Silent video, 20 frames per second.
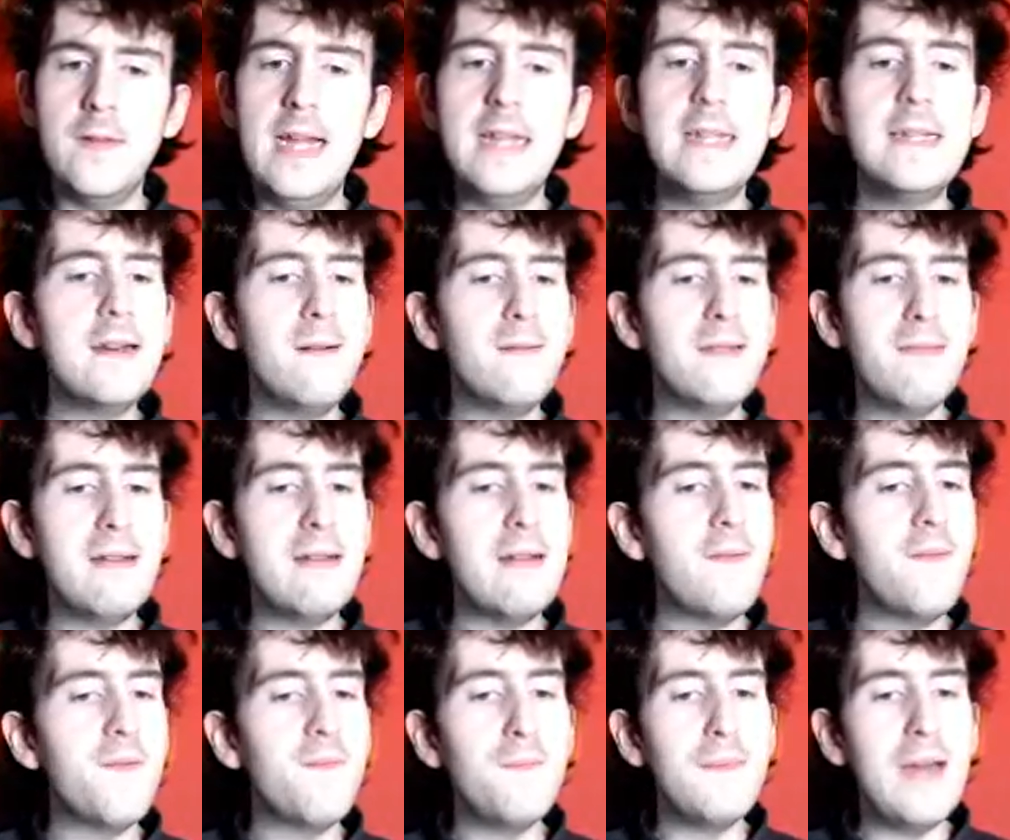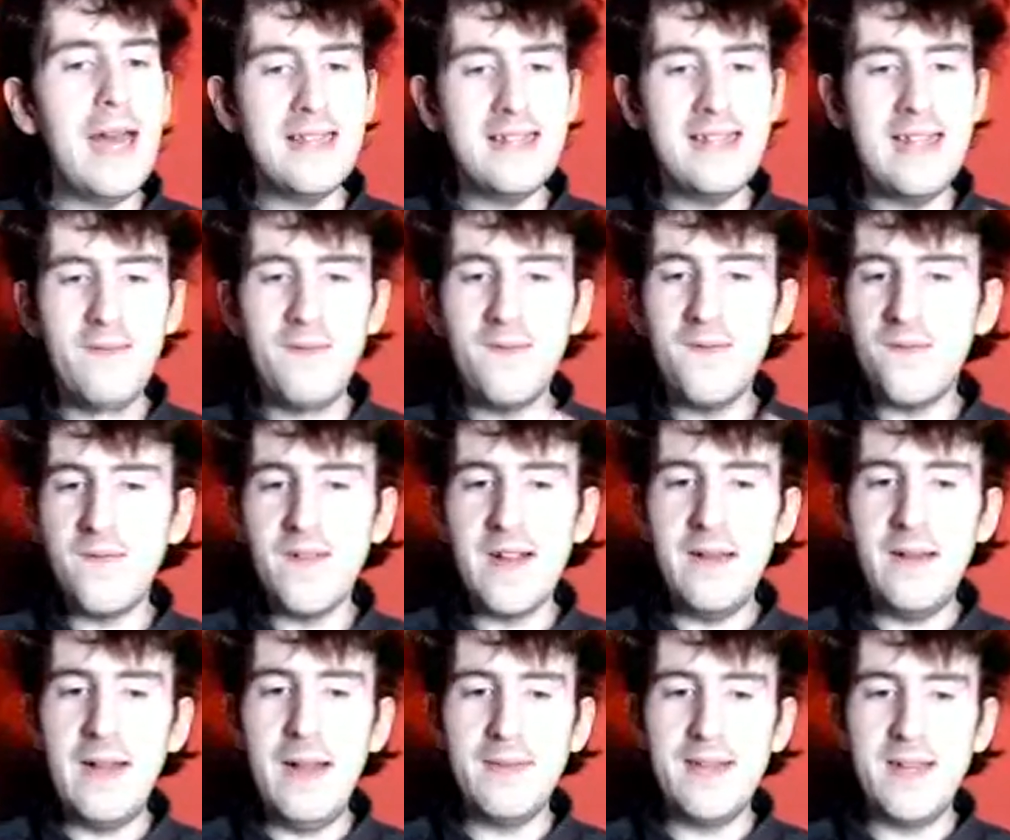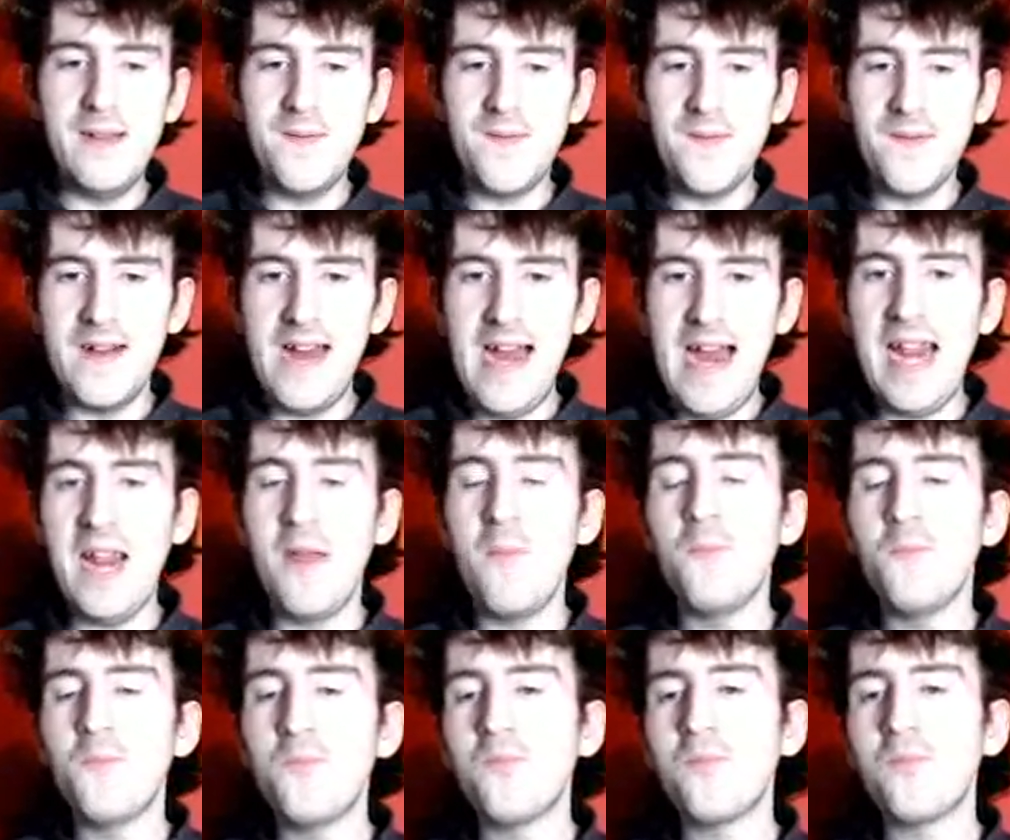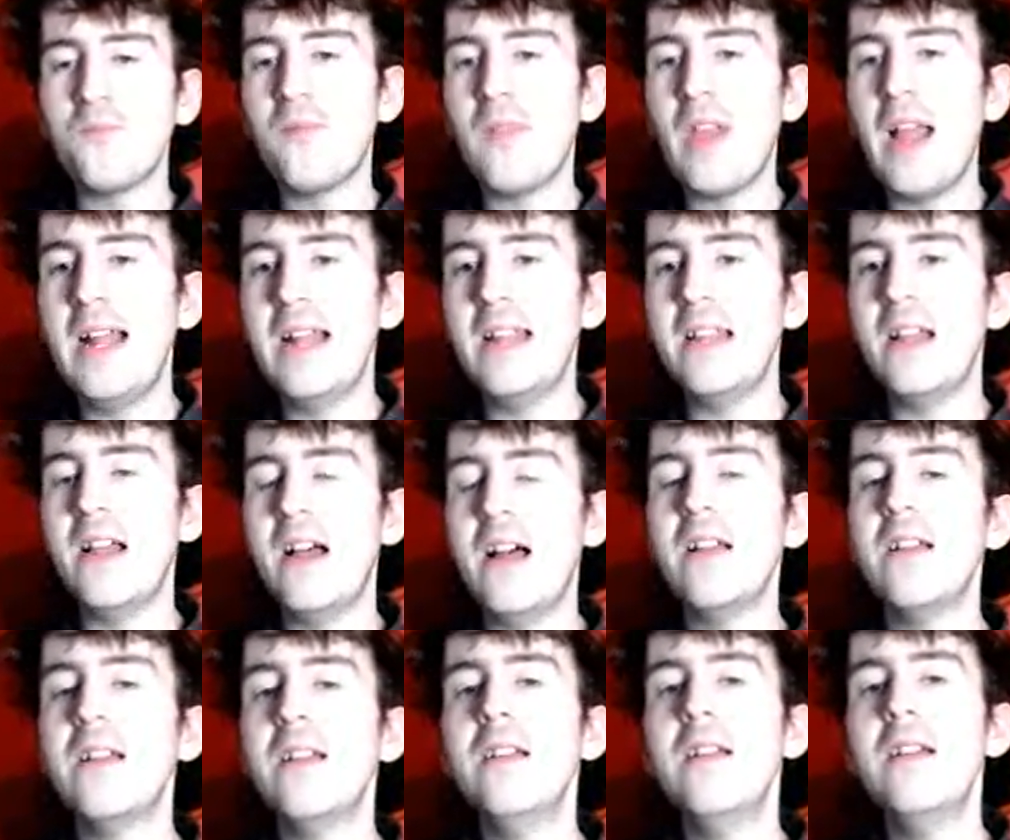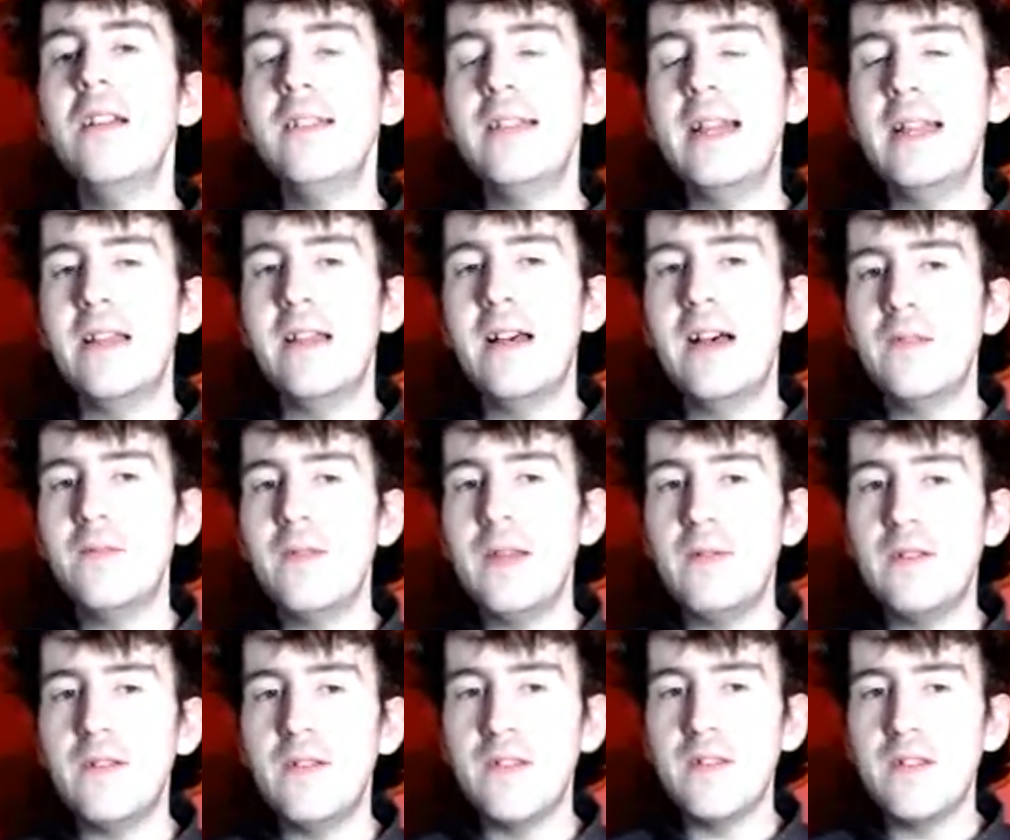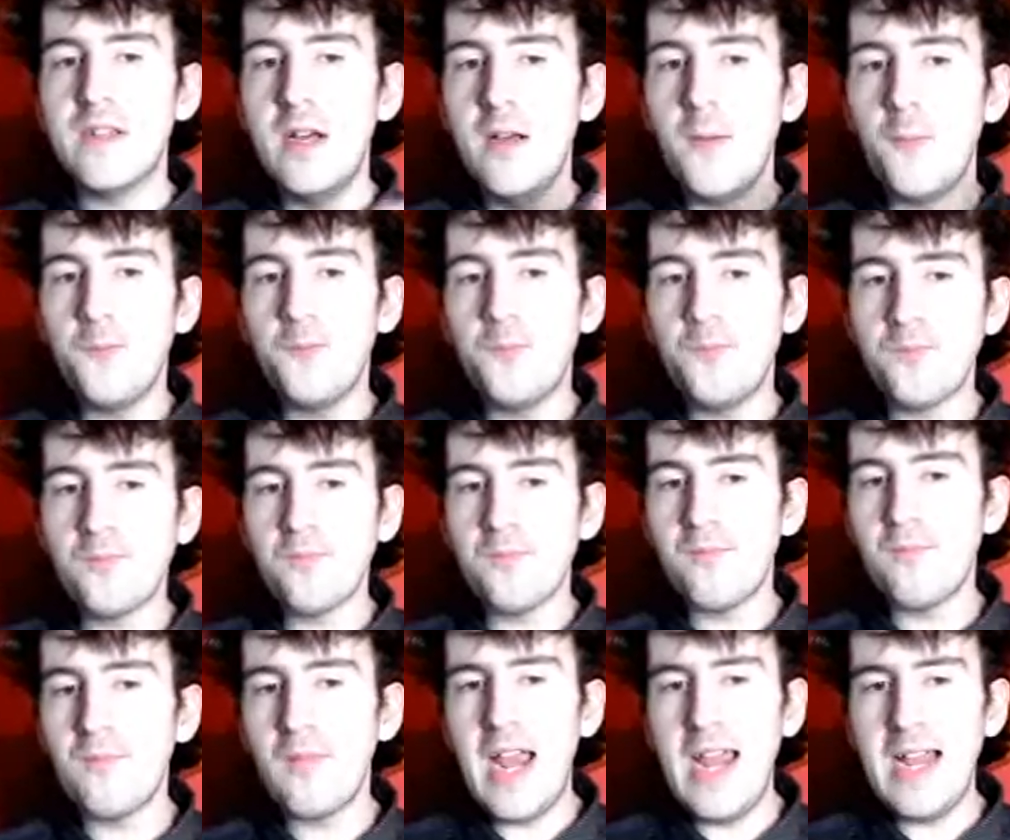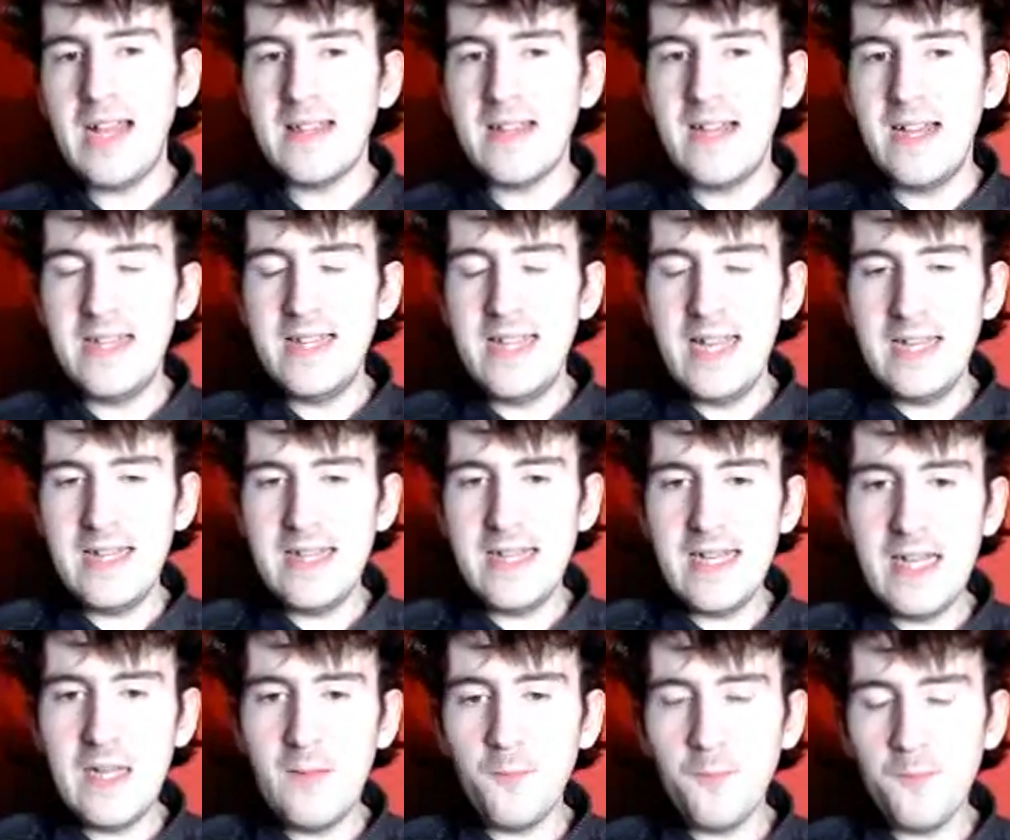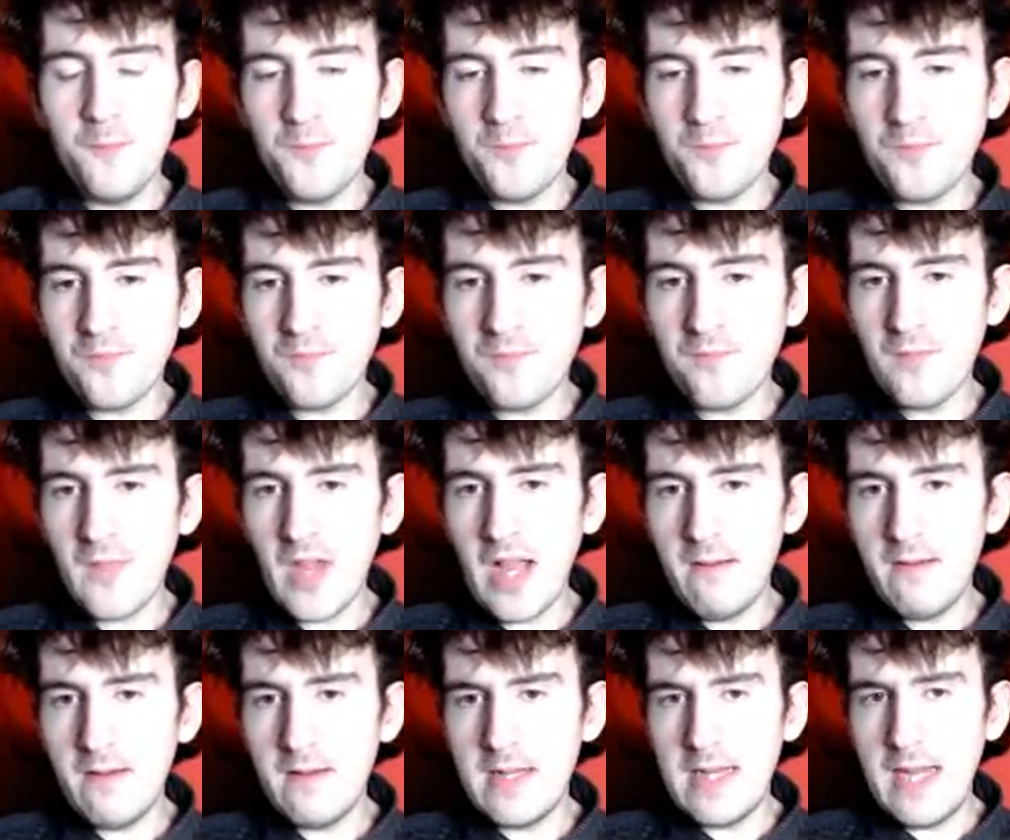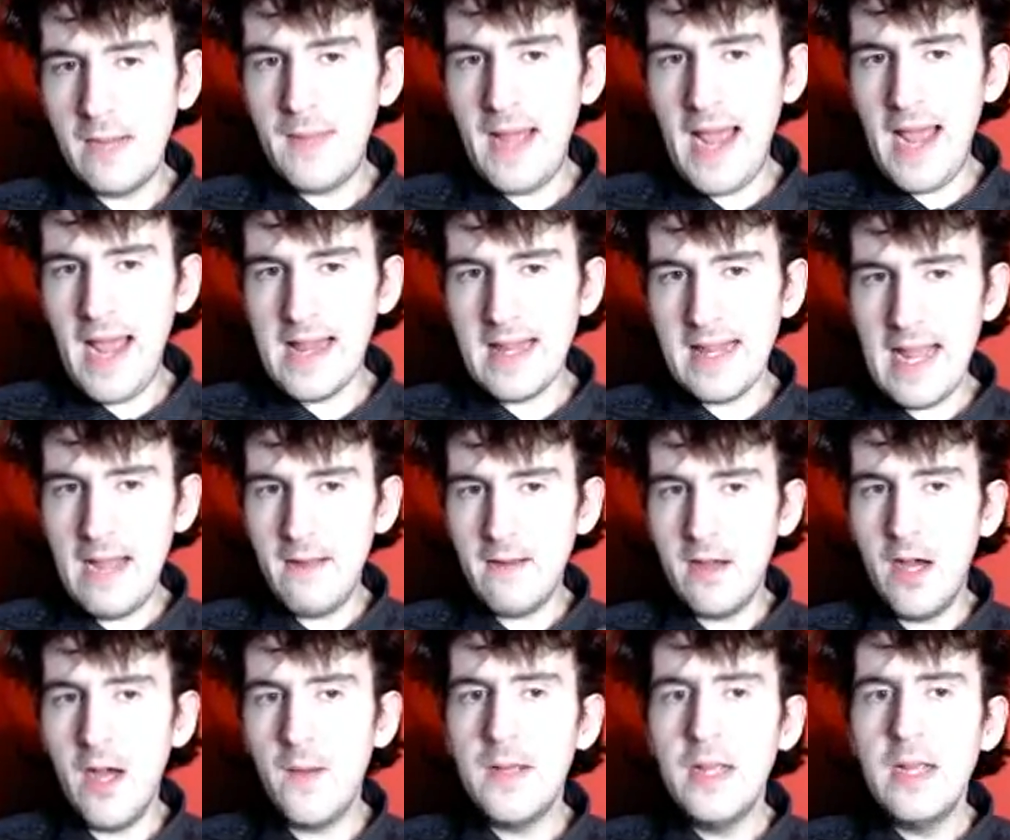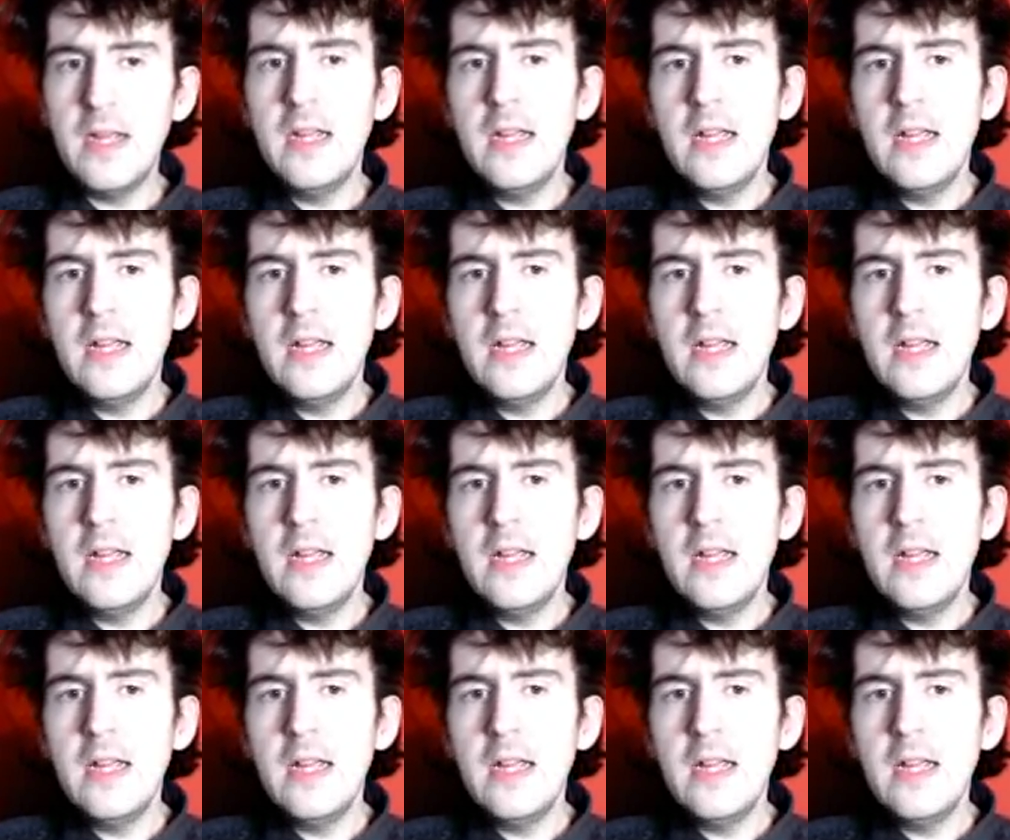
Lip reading: with it. Not was a massive thriller in episode 3. And then last week was just so exciting to keep, because that pace kept up.